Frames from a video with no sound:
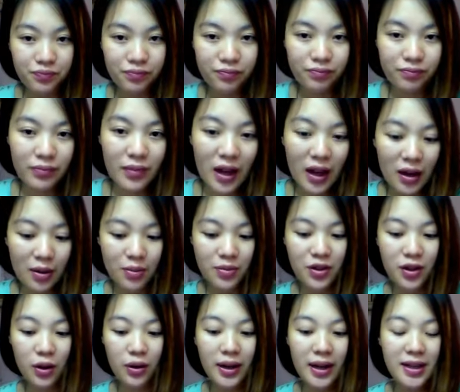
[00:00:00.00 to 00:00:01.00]

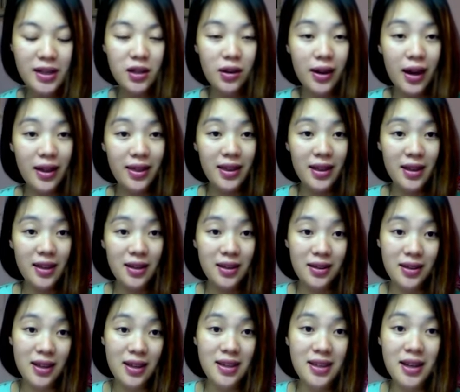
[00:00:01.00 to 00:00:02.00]
So let's look at
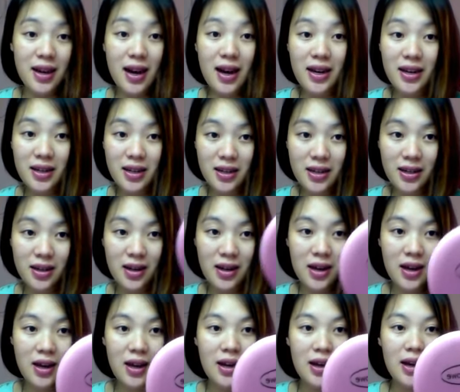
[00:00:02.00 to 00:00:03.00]
the inside.
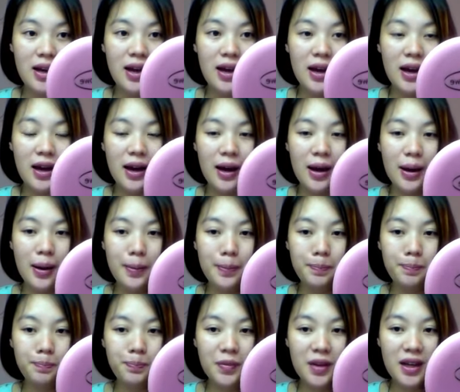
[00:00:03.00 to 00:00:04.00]

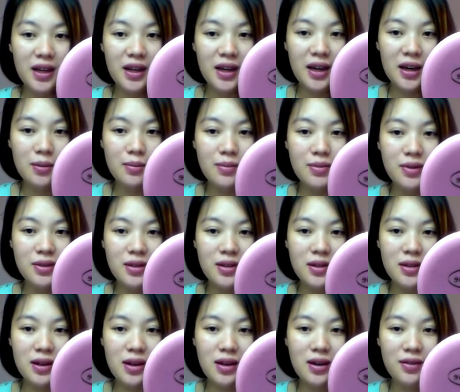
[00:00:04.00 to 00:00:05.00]
It
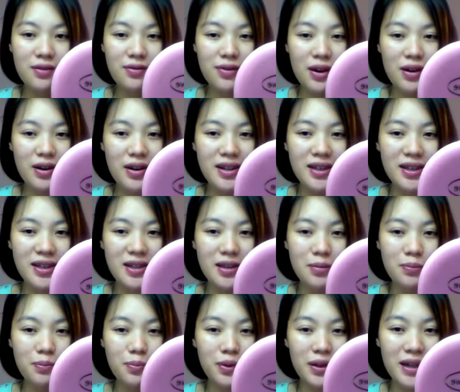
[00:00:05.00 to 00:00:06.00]
comes in a very
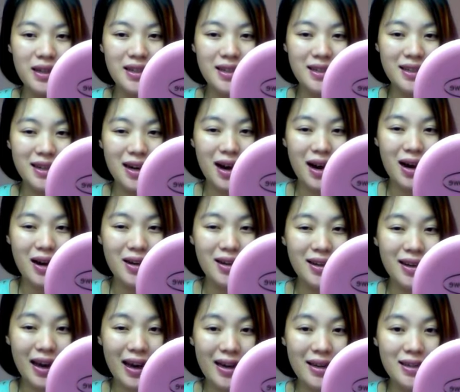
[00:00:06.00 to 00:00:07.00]
simply designed
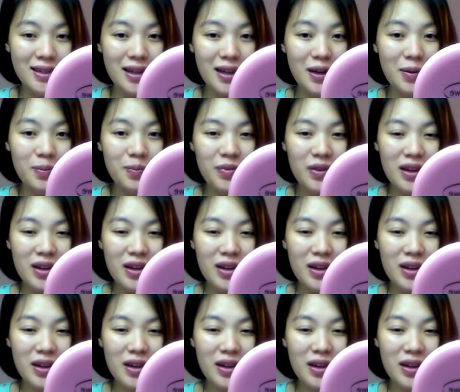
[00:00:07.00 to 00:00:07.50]
casing.